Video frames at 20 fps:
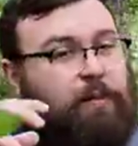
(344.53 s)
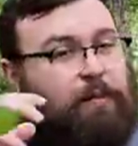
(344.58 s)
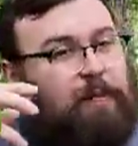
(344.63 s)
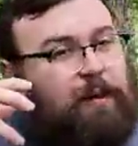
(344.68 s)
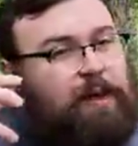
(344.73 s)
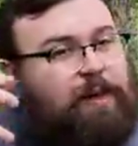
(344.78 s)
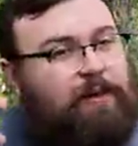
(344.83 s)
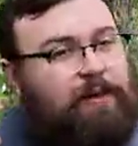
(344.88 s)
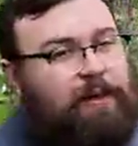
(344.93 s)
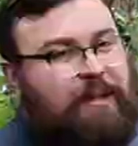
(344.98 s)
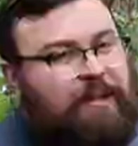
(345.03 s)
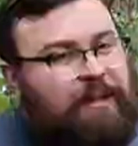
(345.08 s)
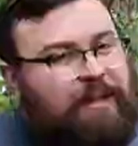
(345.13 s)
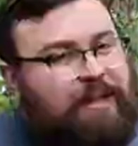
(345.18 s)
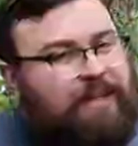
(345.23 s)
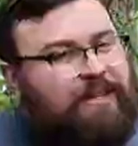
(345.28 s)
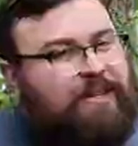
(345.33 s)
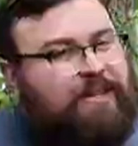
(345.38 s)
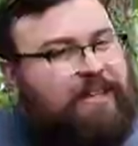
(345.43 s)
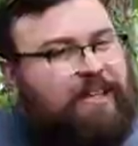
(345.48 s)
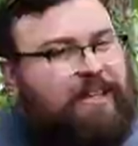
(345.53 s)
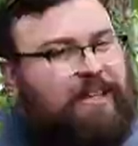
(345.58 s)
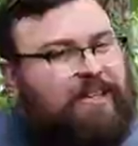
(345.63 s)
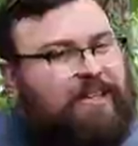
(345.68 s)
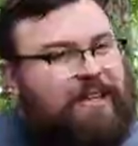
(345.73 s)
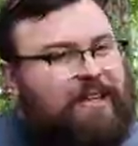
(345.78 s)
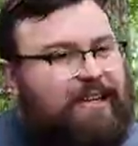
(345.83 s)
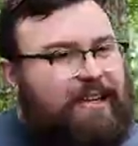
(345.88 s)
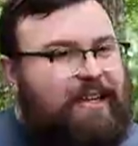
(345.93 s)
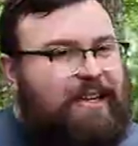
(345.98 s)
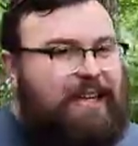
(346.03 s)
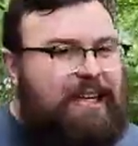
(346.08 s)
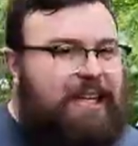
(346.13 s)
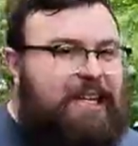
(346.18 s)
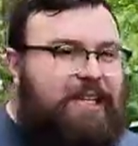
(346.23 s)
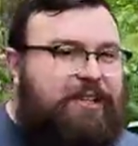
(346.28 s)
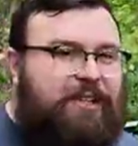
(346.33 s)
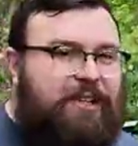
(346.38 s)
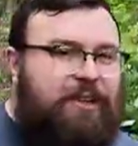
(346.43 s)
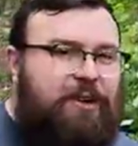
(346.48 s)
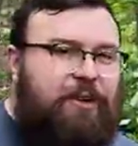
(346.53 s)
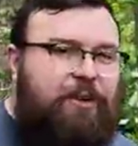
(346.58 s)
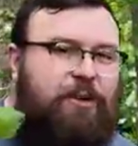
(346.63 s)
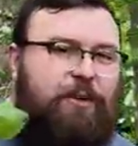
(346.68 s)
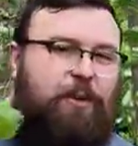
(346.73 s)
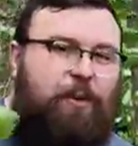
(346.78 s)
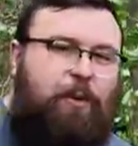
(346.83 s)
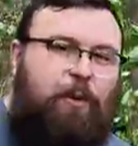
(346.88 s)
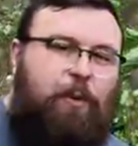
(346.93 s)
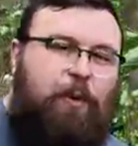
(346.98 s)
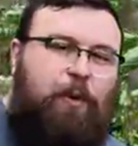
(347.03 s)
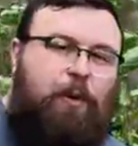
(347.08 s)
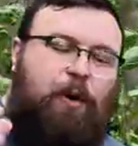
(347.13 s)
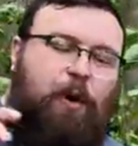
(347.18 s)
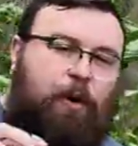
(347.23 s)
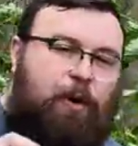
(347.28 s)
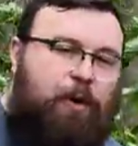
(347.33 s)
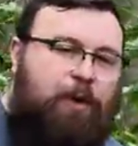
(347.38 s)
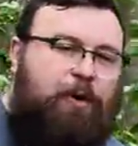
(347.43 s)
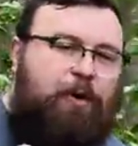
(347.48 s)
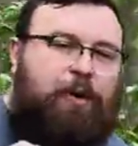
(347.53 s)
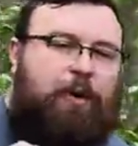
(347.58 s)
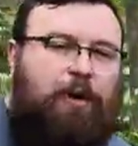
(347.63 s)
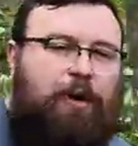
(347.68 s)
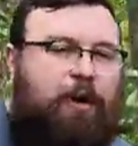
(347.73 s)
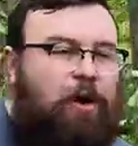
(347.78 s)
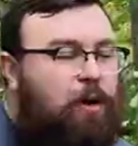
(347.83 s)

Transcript: make the DCs easier or harder,